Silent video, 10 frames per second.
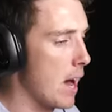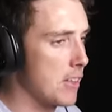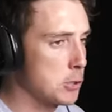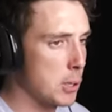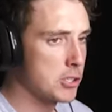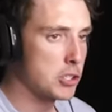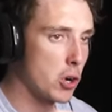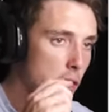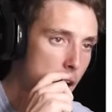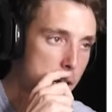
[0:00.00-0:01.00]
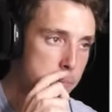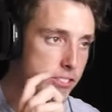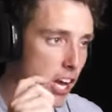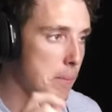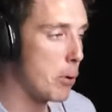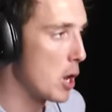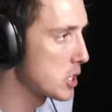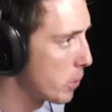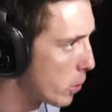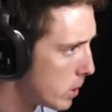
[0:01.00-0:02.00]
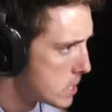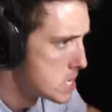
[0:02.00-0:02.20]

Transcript: Uh, this one's just called 100% impossible.